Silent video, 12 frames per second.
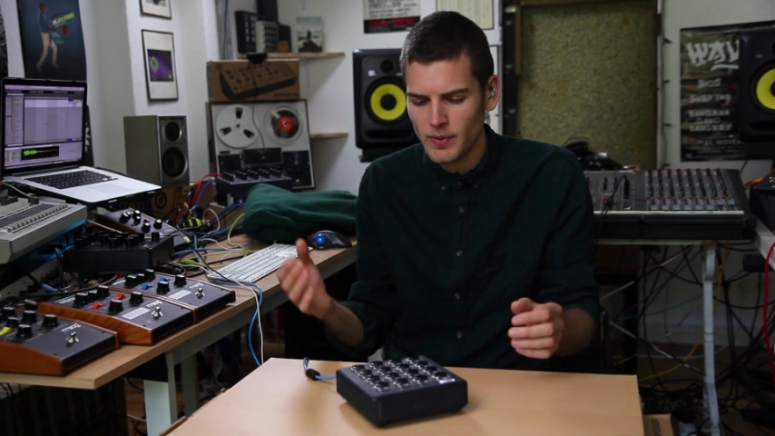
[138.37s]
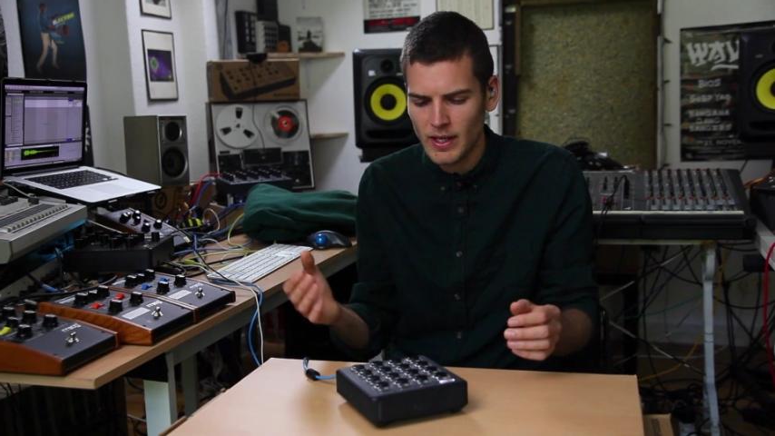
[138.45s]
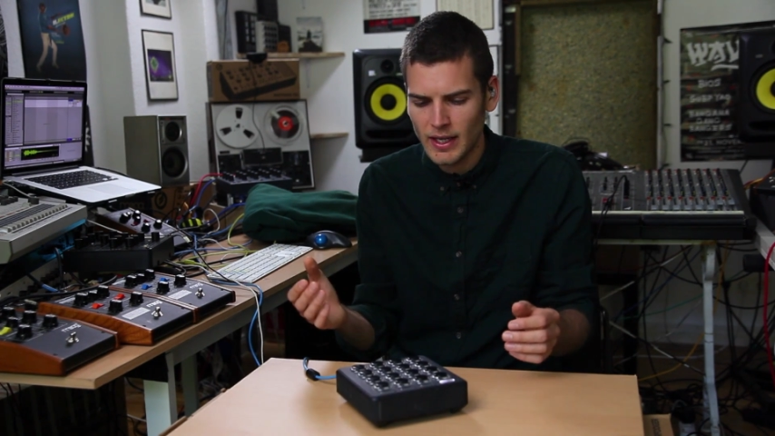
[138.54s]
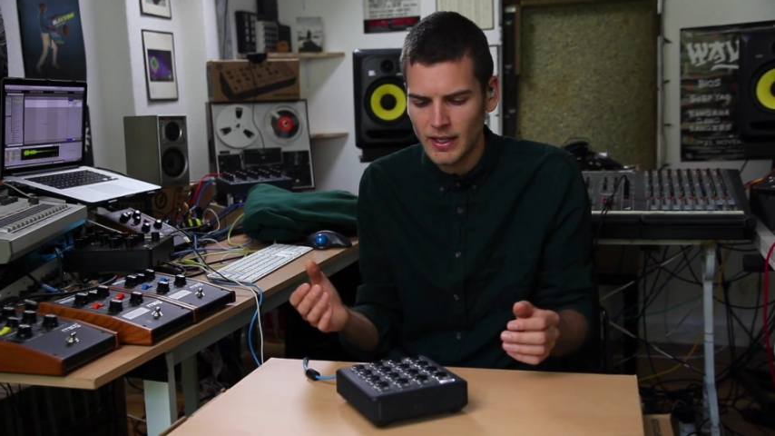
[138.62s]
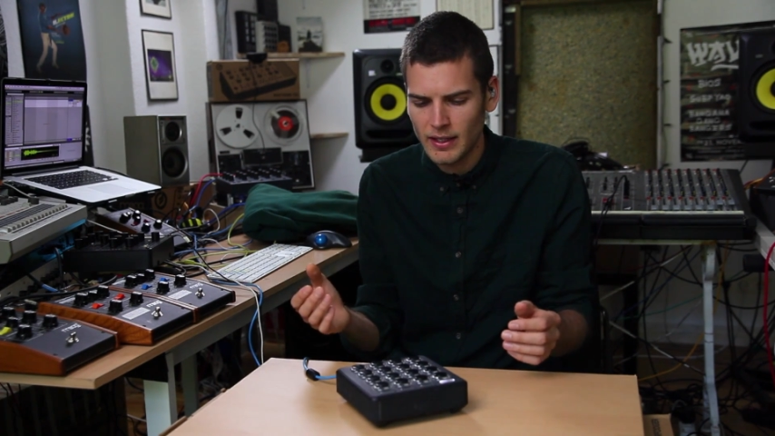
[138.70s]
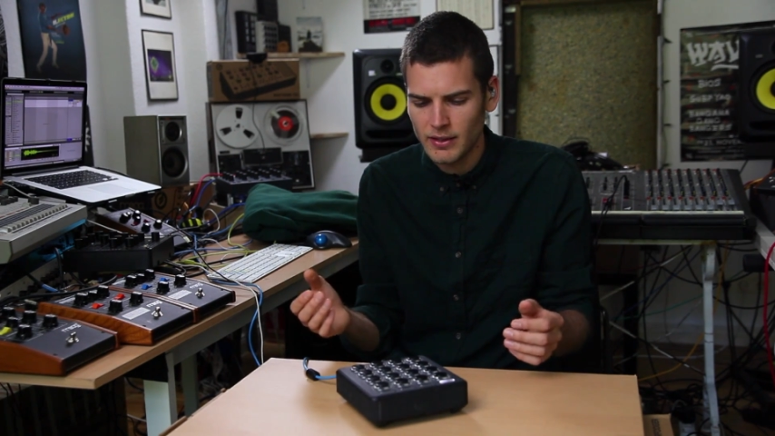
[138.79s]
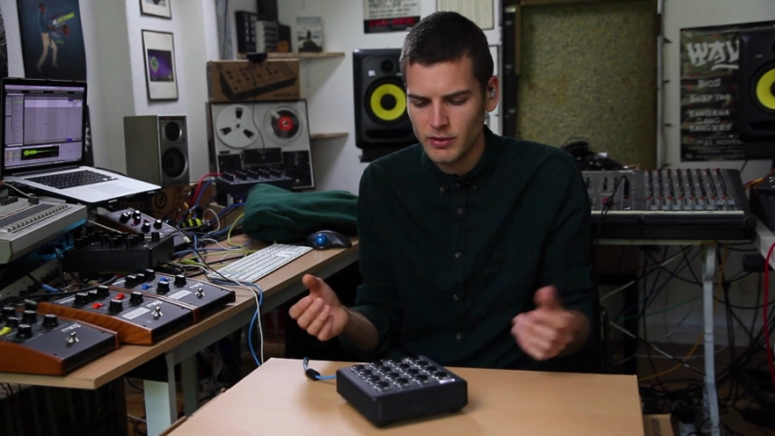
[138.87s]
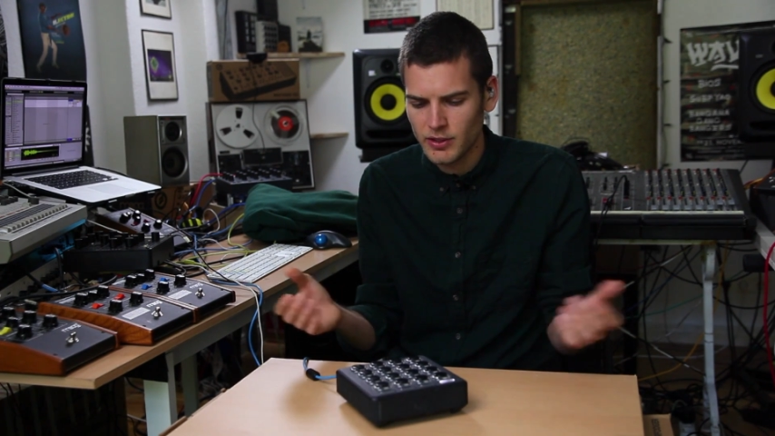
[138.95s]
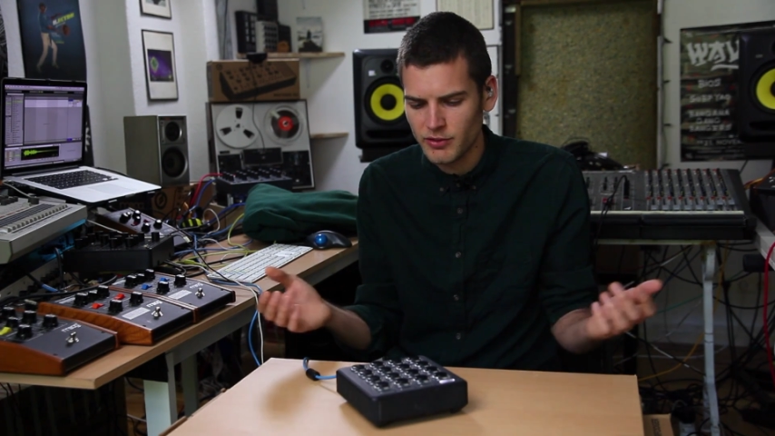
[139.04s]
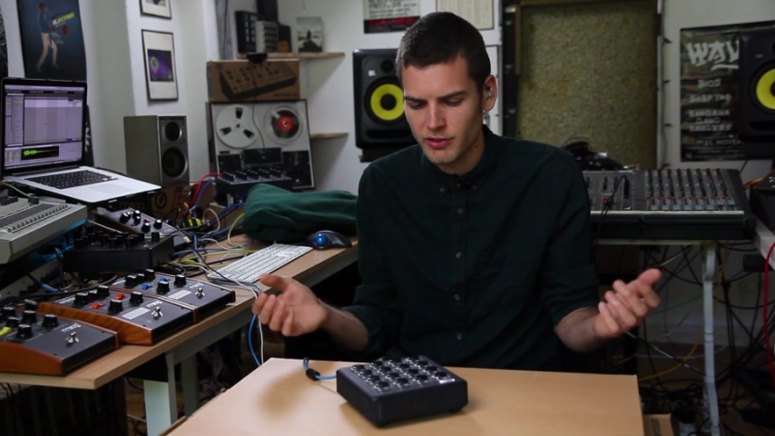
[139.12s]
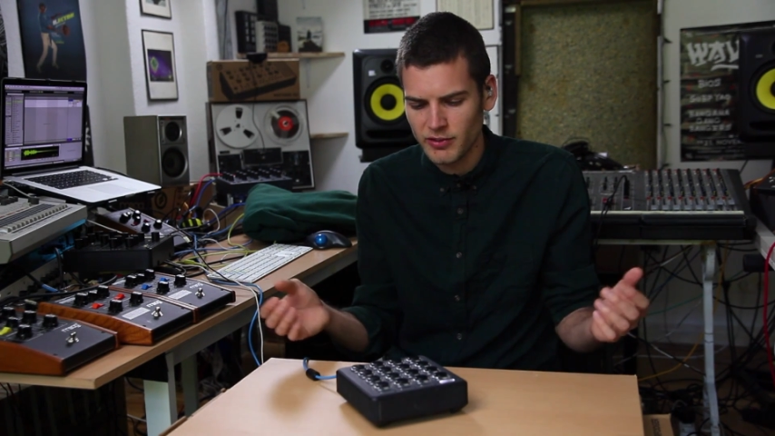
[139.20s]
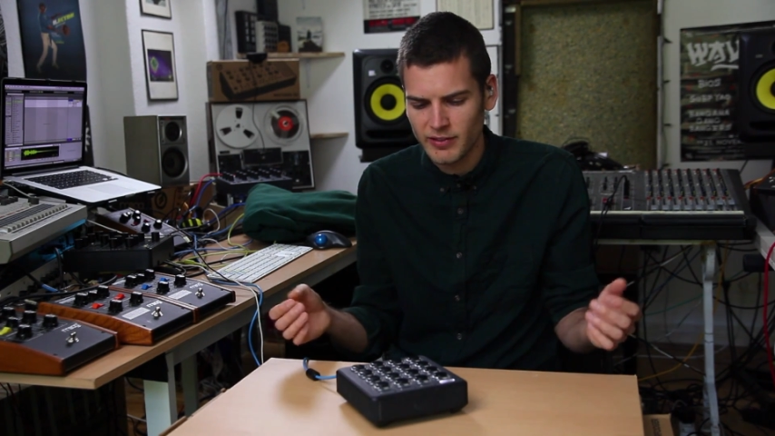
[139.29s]
And
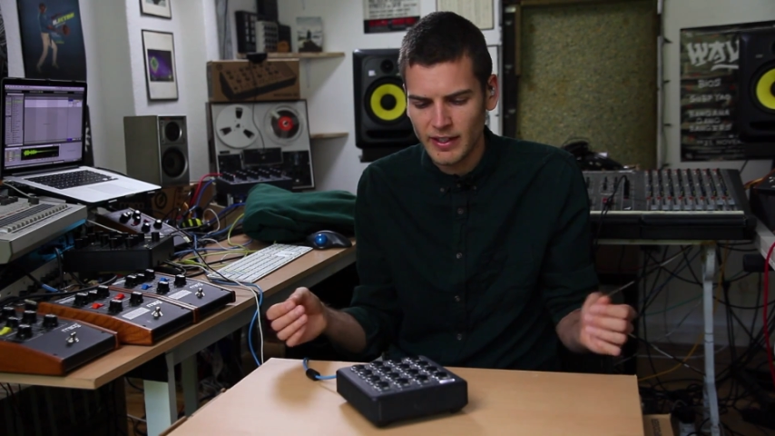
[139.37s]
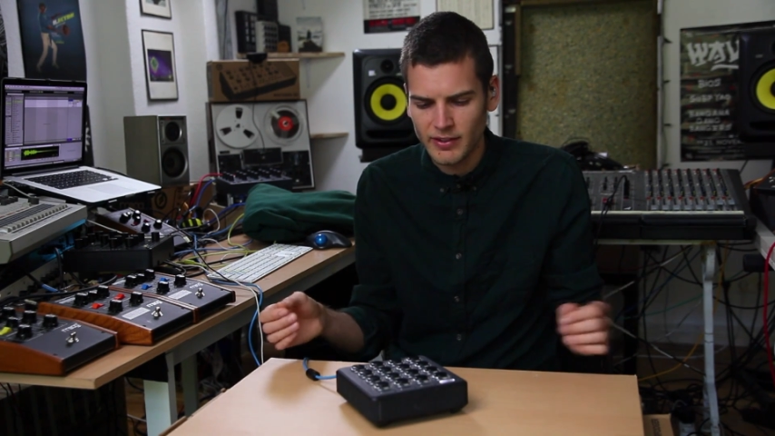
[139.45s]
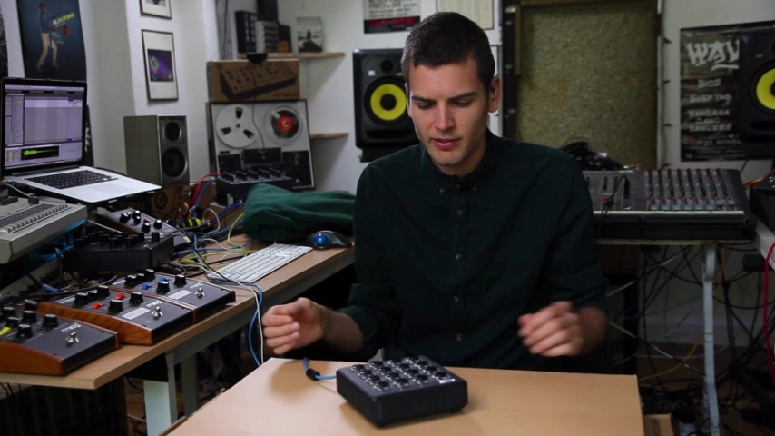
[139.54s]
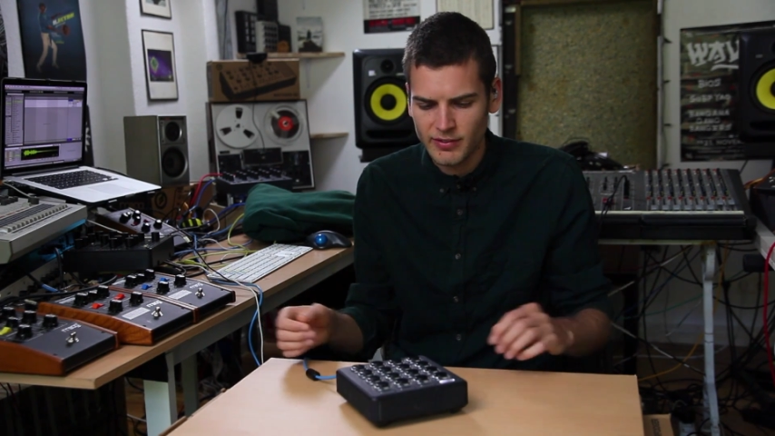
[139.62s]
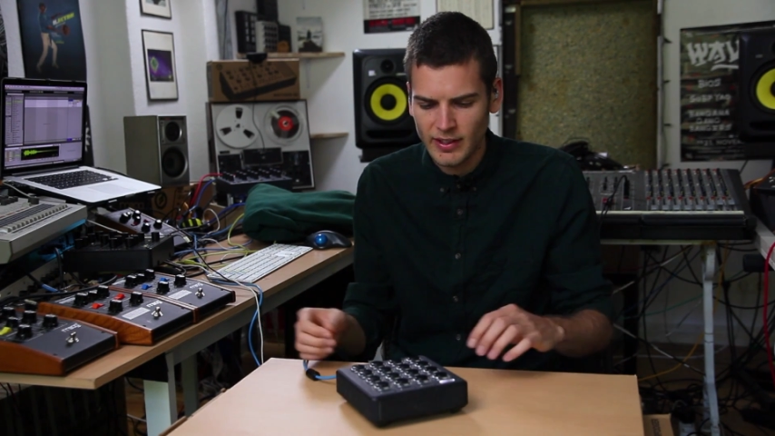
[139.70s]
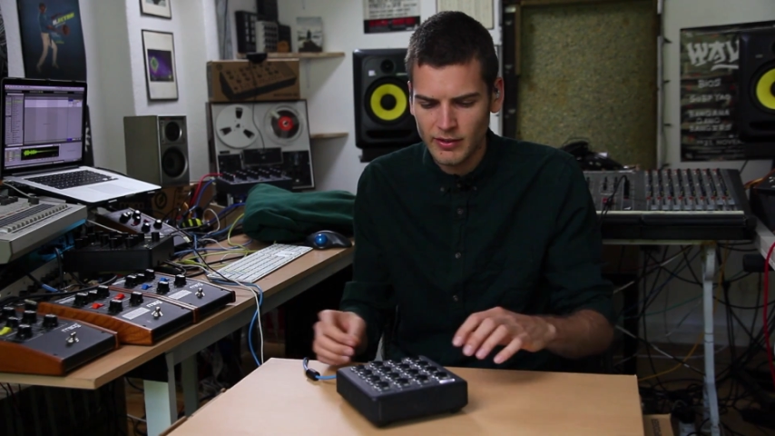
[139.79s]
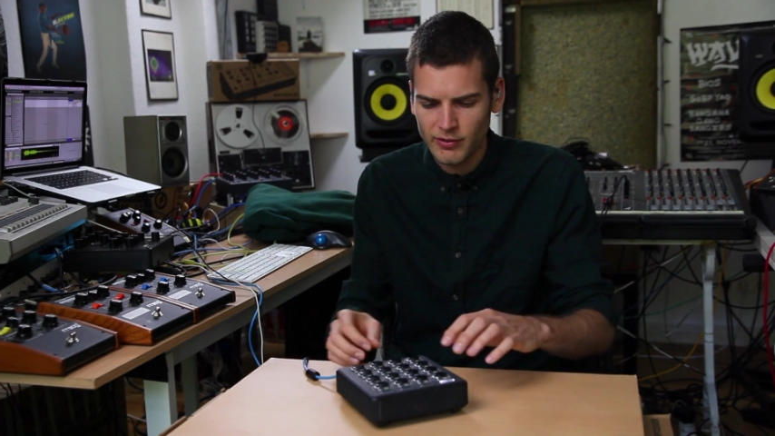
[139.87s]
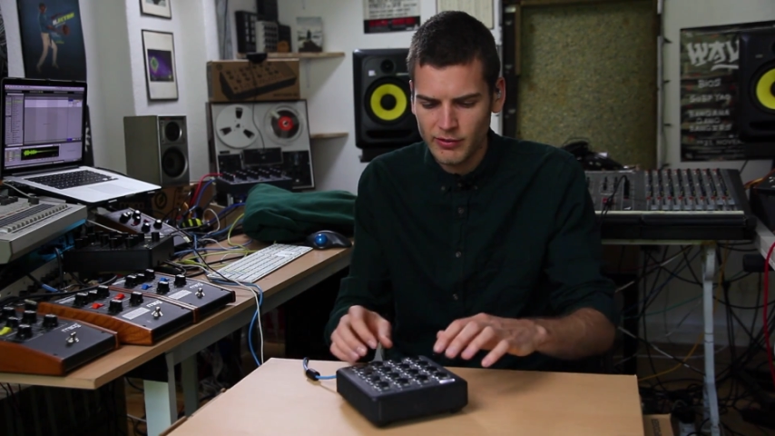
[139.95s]
let's just see how this sounds.